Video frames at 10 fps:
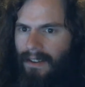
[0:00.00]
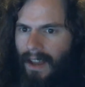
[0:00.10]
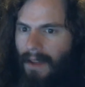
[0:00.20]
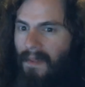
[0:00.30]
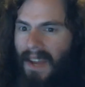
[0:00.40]

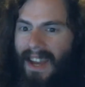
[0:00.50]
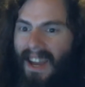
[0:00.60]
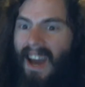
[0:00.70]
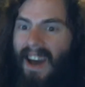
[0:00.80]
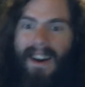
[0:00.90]
And
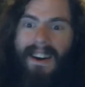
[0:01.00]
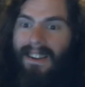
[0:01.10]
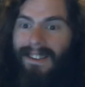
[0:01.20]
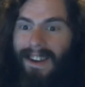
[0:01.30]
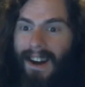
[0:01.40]
being
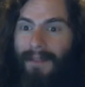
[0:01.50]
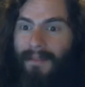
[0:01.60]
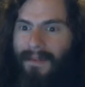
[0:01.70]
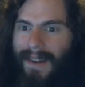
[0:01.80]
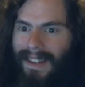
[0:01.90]

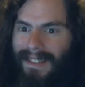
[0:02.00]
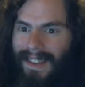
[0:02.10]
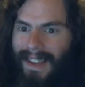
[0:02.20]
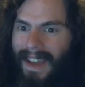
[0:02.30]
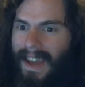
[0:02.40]

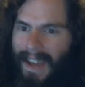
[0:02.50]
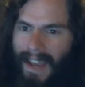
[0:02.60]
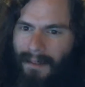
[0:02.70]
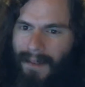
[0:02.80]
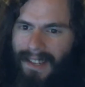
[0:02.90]
uncompromising
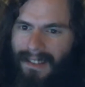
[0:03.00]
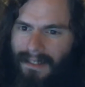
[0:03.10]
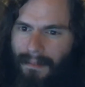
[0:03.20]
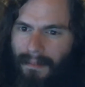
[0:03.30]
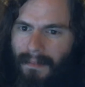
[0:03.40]
in my
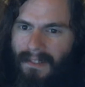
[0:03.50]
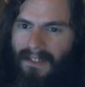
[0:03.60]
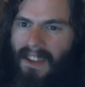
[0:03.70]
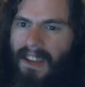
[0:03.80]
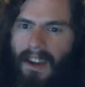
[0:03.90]

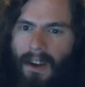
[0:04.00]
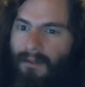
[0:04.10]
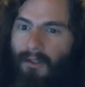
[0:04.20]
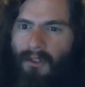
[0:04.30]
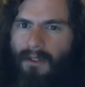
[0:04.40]
seeking
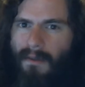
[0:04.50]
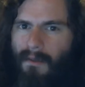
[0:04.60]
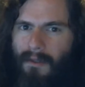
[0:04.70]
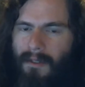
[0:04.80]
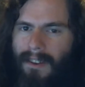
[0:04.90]
of
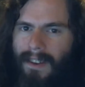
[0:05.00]
truth.